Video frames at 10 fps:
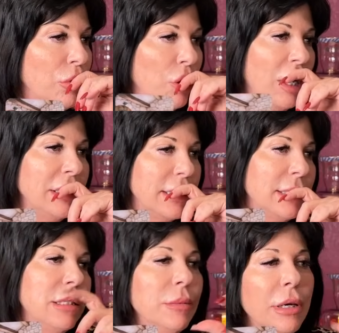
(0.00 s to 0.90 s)
You guys,
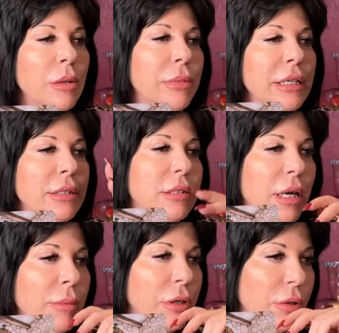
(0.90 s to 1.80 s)
this is about being
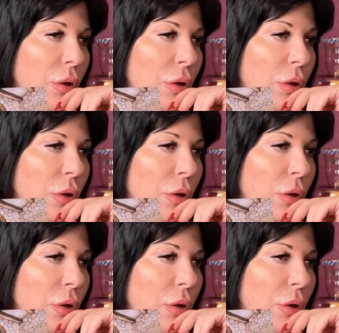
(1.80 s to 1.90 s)
stubborn,